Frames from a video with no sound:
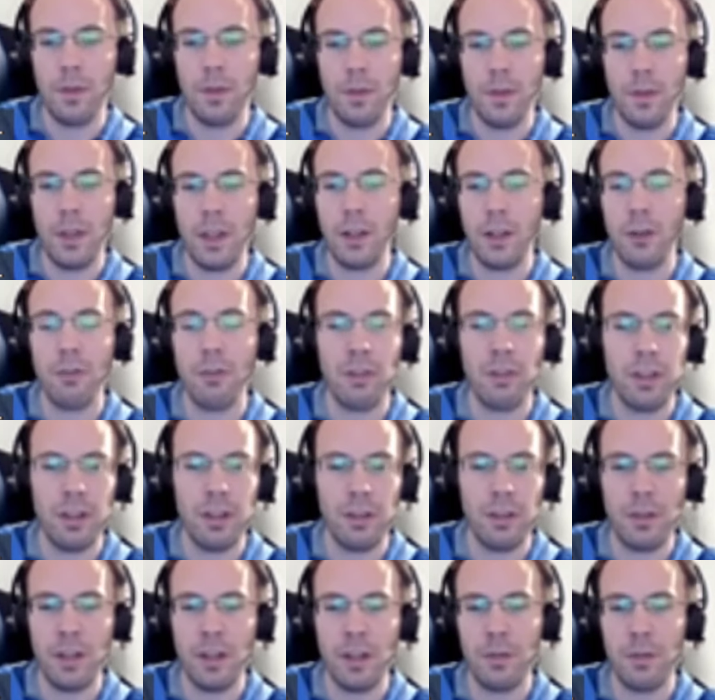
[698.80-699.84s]
Like already
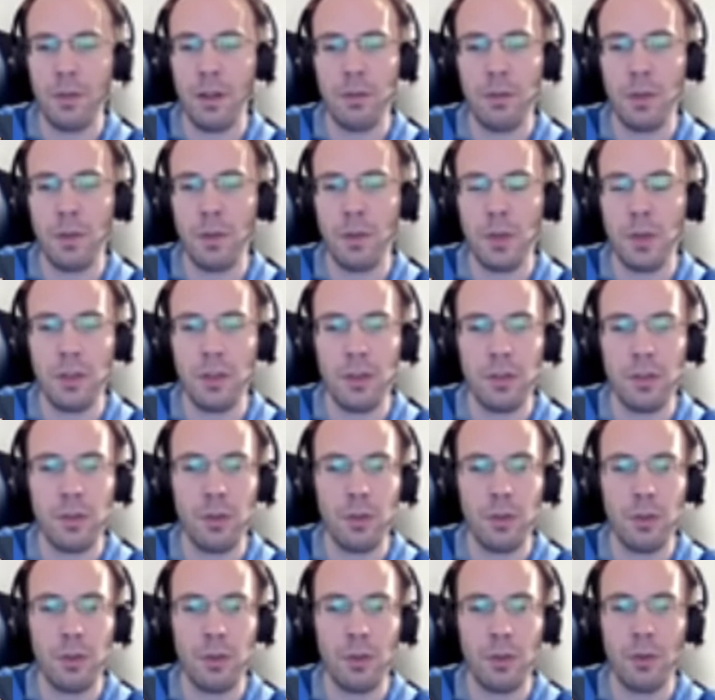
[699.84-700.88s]
after a5, I think there's
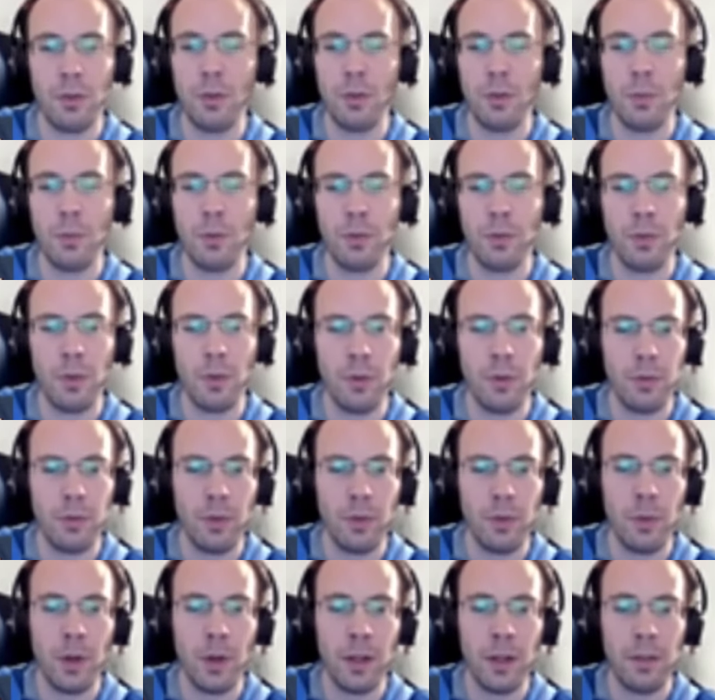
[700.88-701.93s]
no good move
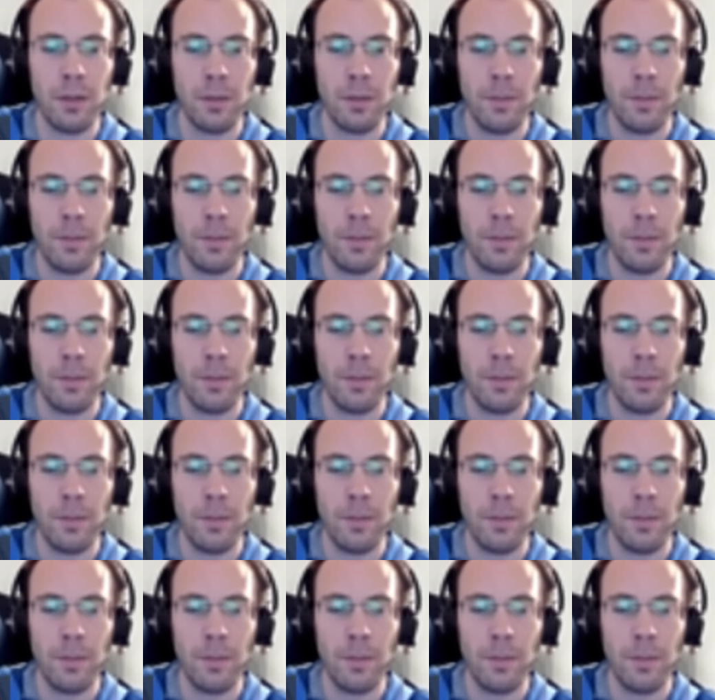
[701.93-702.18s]
for white.